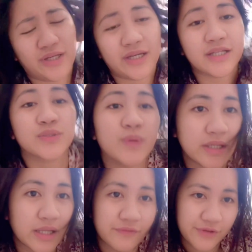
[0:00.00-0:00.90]
It's
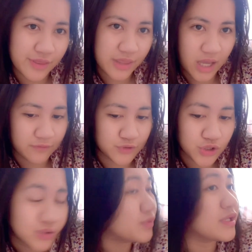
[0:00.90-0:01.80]
1:11 in the
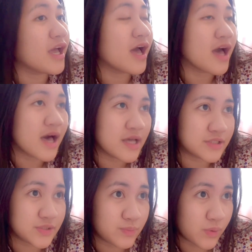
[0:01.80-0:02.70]
afternoon. I
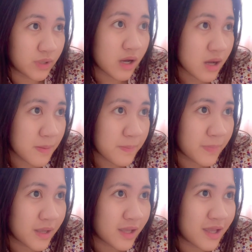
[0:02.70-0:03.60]
just woke up
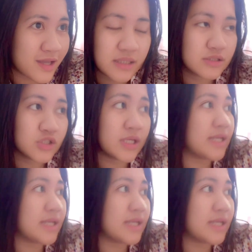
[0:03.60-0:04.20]
and today is